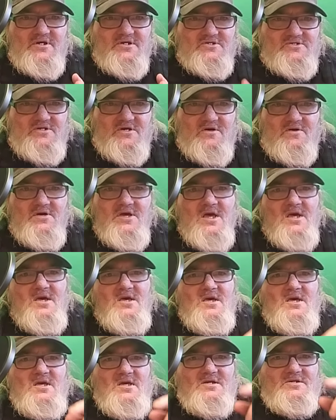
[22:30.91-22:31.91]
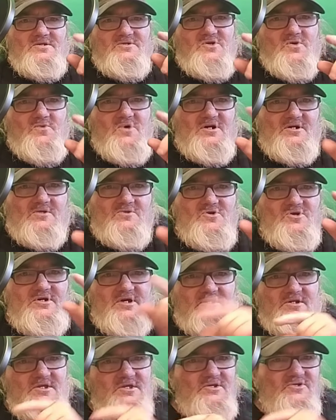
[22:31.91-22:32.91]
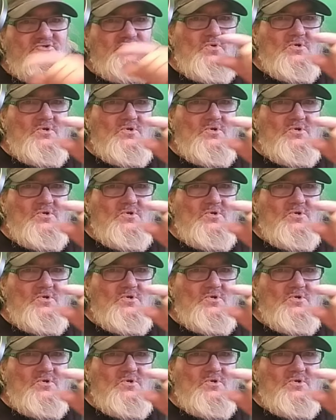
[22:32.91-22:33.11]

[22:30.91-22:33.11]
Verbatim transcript: So you want to look at each